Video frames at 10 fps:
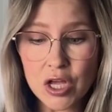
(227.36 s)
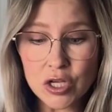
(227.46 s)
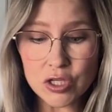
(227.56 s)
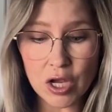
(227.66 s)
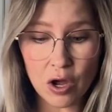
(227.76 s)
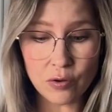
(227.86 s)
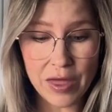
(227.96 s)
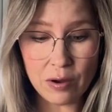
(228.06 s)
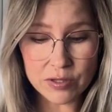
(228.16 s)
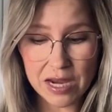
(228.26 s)
So
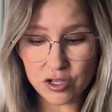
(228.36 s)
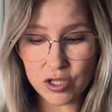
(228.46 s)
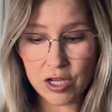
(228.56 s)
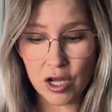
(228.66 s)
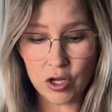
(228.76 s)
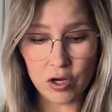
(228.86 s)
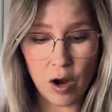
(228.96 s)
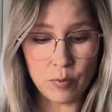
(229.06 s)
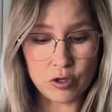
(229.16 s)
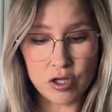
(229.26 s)
that was actually a good
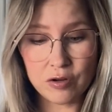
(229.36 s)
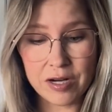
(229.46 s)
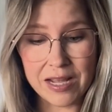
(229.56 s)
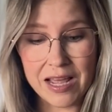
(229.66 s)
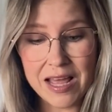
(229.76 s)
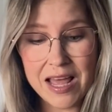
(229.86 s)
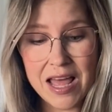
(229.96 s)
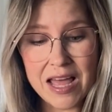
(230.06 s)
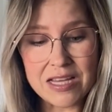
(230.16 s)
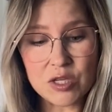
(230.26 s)
opportunity,
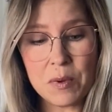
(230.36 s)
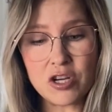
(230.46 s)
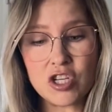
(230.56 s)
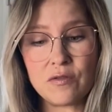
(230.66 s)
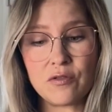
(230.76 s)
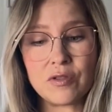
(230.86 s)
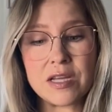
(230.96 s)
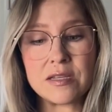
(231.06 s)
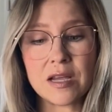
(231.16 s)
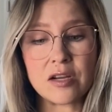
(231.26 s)
especially for
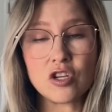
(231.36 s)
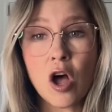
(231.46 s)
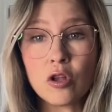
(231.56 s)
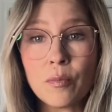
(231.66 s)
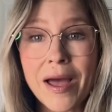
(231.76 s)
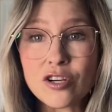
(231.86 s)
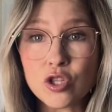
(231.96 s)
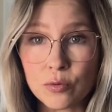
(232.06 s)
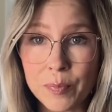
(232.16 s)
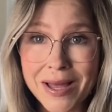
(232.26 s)
these taller
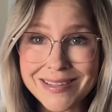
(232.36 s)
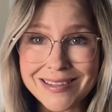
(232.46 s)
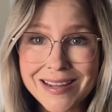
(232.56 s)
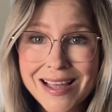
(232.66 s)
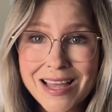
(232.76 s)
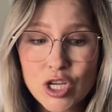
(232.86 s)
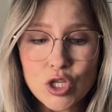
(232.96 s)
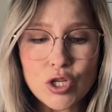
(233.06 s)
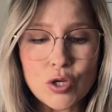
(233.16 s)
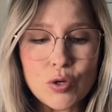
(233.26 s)
Bachelor Button,
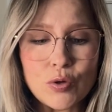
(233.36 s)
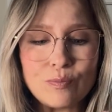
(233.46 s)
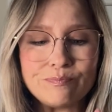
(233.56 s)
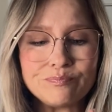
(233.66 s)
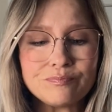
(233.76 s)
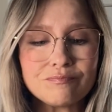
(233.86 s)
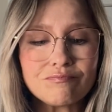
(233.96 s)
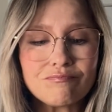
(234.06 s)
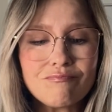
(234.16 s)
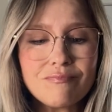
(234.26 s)
to
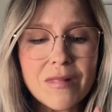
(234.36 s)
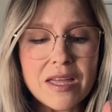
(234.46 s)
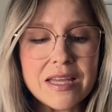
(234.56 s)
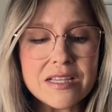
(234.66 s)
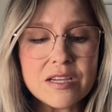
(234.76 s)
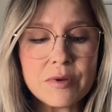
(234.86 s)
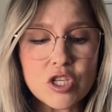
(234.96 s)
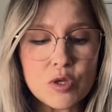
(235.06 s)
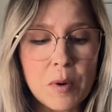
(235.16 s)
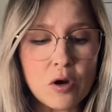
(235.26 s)
get some
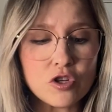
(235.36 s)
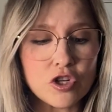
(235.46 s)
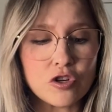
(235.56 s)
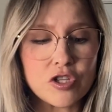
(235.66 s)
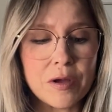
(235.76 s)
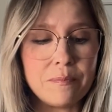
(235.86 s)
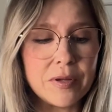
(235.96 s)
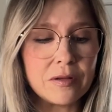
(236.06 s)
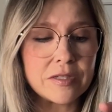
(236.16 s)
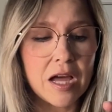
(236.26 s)
exposure, to
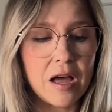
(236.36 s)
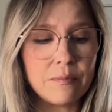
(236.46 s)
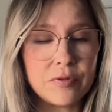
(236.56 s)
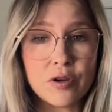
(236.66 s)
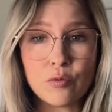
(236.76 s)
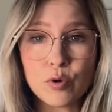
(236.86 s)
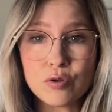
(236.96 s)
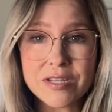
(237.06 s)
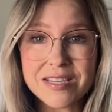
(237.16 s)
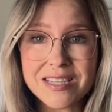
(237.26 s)
build up their
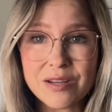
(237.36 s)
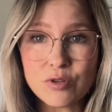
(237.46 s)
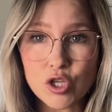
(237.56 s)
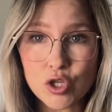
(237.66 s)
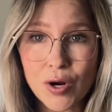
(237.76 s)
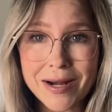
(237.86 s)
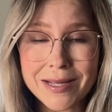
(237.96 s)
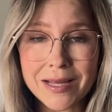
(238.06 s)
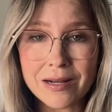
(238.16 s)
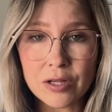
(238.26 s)
root system, to try to
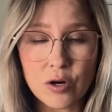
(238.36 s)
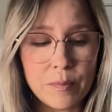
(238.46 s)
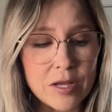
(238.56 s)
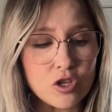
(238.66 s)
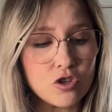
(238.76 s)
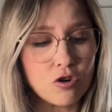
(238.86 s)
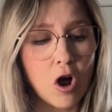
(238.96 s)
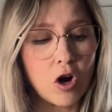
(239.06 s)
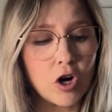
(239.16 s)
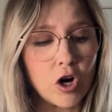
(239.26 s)
get a little bit
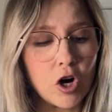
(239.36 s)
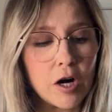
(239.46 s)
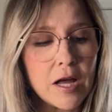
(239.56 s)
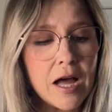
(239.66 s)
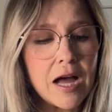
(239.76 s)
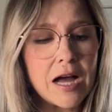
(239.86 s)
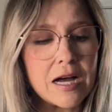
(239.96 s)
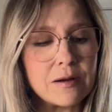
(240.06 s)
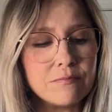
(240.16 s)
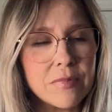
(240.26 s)
stronger
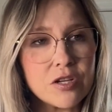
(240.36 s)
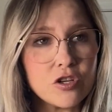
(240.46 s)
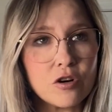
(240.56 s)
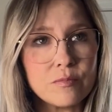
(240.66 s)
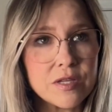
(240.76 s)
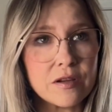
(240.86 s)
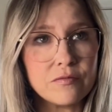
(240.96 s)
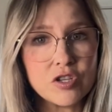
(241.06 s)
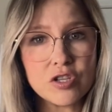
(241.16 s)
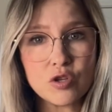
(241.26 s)
in terms of
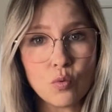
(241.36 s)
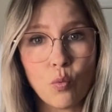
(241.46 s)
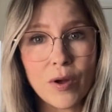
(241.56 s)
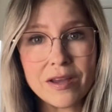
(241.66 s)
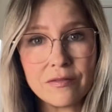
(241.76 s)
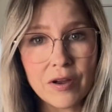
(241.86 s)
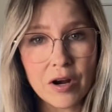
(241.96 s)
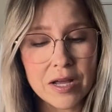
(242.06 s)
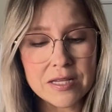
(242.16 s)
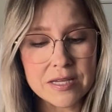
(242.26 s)
just wind
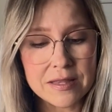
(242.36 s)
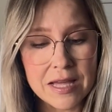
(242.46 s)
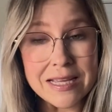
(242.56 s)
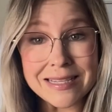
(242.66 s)
variance and things